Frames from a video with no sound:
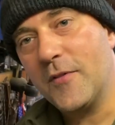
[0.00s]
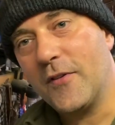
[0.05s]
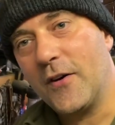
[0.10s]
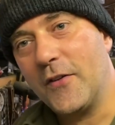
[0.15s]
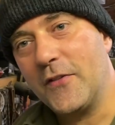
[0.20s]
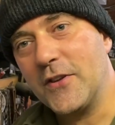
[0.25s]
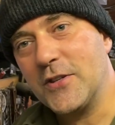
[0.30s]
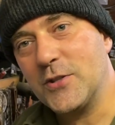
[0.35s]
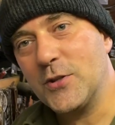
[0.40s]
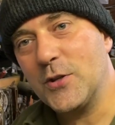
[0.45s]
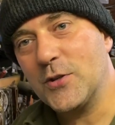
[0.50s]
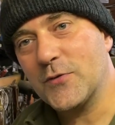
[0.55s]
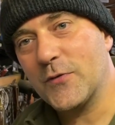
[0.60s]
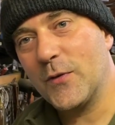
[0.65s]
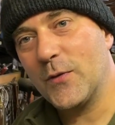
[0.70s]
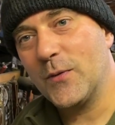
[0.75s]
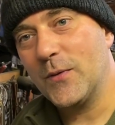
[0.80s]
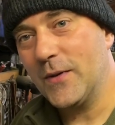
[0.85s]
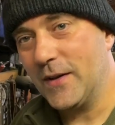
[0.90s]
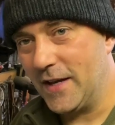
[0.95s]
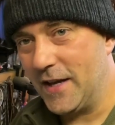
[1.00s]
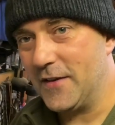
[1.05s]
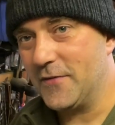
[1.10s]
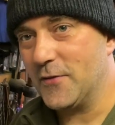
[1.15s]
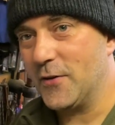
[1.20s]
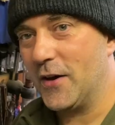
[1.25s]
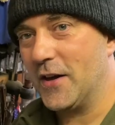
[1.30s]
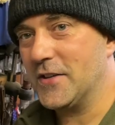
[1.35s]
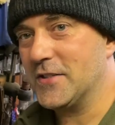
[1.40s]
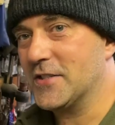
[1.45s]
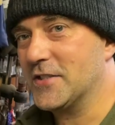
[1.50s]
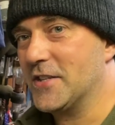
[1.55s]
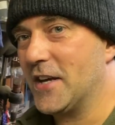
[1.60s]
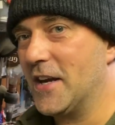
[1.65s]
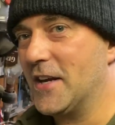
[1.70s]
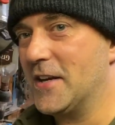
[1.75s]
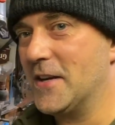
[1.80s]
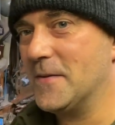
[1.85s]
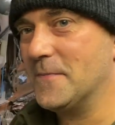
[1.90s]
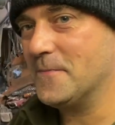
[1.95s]
find this useful, if not
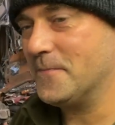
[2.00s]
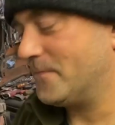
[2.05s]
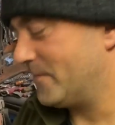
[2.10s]
entertaining,